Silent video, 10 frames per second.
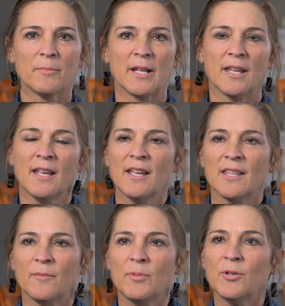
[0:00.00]
But
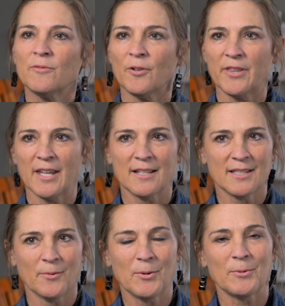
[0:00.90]
the beautiful thing is
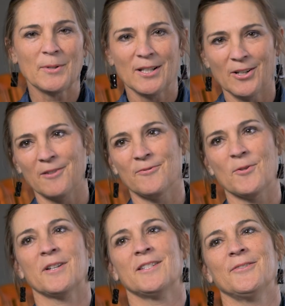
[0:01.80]
that we were really looking
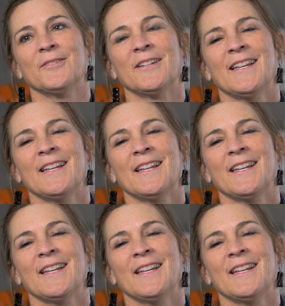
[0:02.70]
forward to